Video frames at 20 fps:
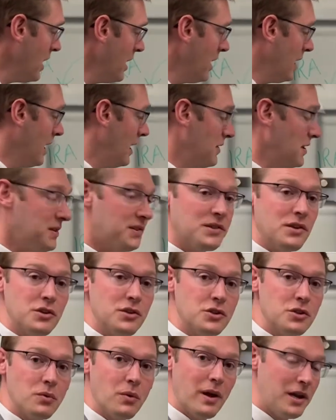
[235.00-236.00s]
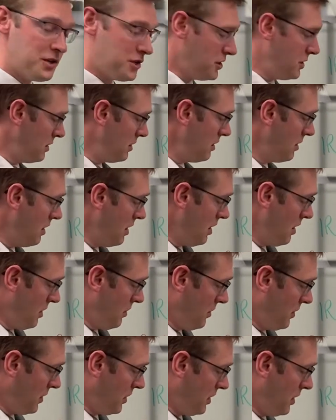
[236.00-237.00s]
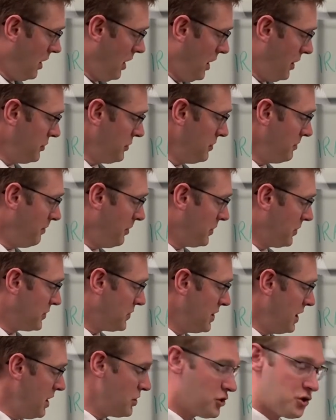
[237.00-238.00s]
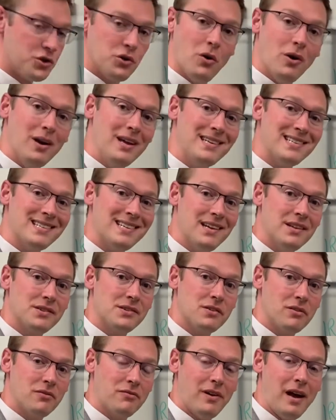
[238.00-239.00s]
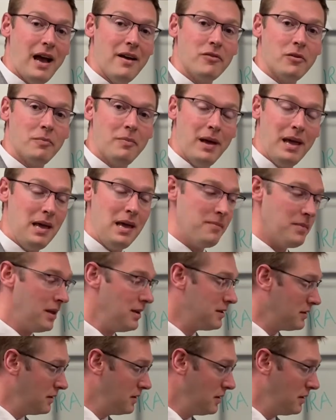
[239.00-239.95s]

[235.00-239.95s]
In this situation, with 100% joint and survivor payment,